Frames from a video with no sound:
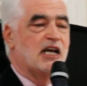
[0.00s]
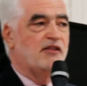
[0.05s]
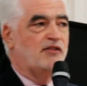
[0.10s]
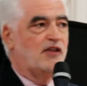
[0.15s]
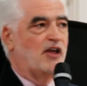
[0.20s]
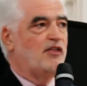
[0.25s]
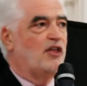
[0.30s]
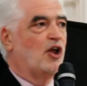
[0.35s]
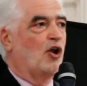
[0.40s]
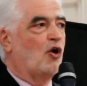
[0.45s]

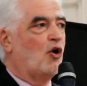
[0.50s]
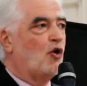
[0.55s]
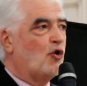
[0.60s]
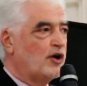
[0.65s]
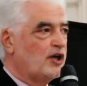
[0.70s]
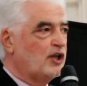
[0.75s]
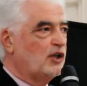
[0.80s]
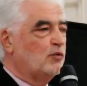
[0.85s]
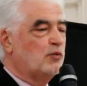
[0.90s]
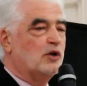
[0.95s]
that the
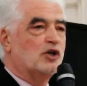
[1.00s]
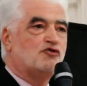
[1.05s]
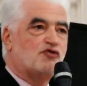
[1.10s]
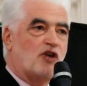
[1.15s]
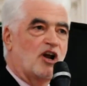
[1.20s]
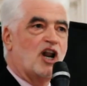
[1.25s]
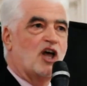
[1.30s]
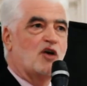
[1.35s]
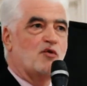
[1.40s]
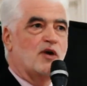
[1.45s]
oil would
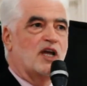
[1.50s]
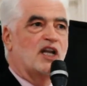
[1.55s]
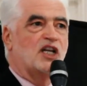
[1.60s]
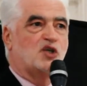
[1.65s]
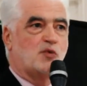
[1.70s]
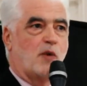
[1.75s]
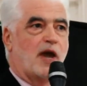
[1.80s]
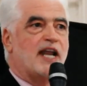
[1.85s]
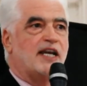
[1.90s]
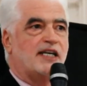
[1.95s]
run out in
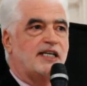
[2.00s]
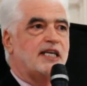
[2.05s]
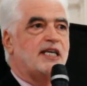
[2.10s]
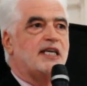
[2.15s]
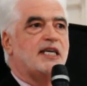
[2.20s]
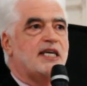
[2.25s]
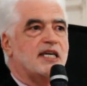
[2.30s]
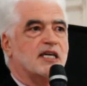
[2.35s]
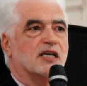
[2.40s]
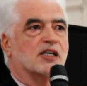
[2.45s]
20
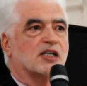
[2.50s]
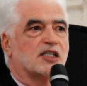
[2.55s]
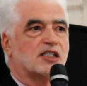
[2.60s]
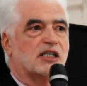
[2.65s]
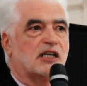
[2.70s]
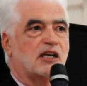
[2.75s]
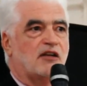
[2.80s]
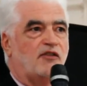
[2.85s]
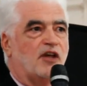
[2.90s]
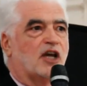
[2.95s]

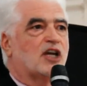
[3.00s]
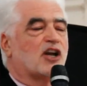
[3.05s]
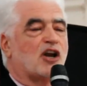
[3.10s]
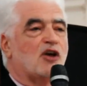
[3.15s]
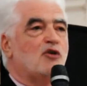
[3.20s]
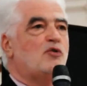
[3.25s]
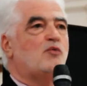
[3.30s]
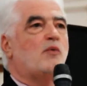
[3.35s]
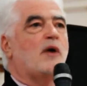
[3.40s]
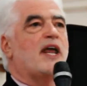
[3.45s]
years. The
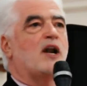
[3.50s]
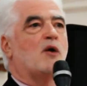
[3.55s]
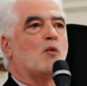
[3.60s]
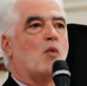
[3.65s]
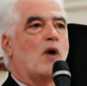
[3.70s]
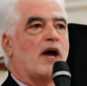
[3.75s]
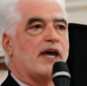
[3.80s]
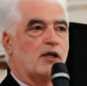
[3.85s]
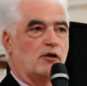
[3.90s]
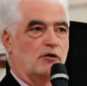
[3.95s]
crowd went
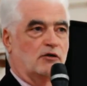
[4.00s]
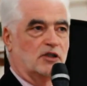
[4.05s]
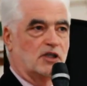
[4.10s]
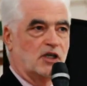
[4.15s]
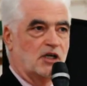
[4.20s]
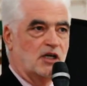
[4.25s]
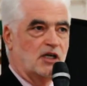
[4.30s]
wild.